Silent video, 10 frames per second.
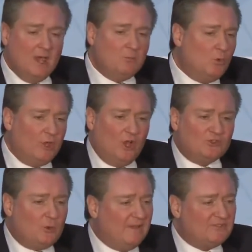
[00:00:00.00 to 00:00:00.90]
But we
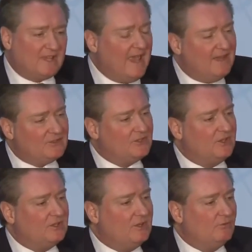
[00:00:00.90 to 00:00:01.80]
also have stats
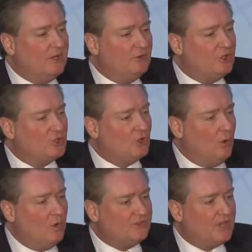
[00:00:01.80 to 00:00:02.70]
that really
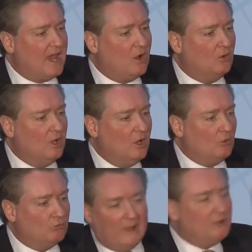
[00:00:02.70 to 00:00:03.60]
show us how
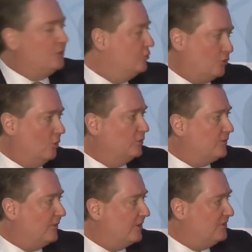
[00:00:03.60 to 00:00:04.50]
rent controls,
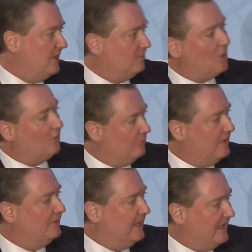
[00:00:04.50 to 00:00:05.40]
for example, aren't
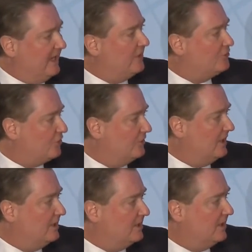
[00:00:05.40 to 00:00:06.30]
really an answer
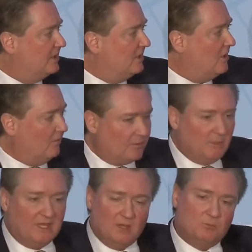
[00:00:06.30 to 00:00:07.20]
that the
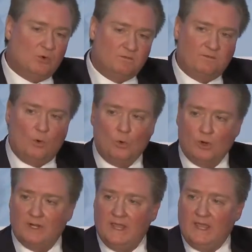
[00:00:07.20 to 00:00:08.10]
government can put
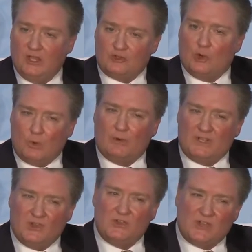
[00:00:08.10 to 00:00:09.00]
forward and show where
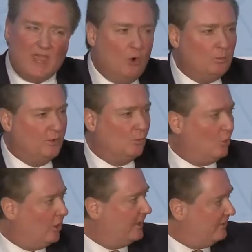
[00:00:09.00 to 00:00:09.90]
it does help and
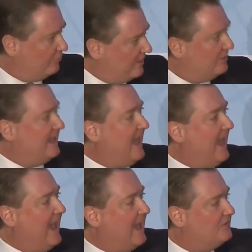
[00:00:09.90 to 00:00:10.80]
work. It really
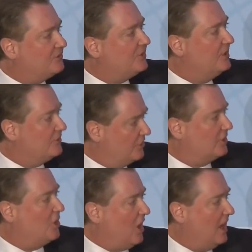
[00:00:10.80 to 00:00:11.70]
adds to the
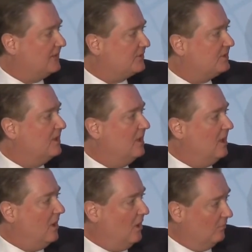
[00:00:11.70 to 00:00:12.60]
cost
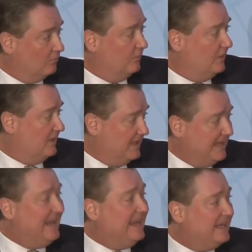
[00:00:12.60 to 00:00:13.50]
of
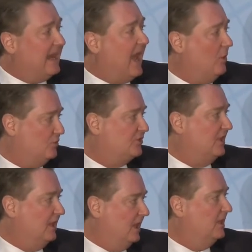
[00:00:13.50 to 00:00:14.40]
needed
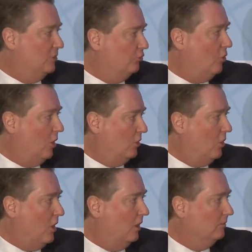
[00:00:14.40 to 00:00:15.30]
housing in the long
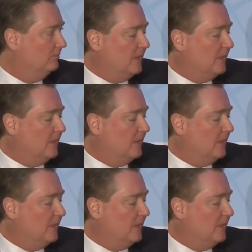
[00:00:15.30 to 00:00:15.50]
haul.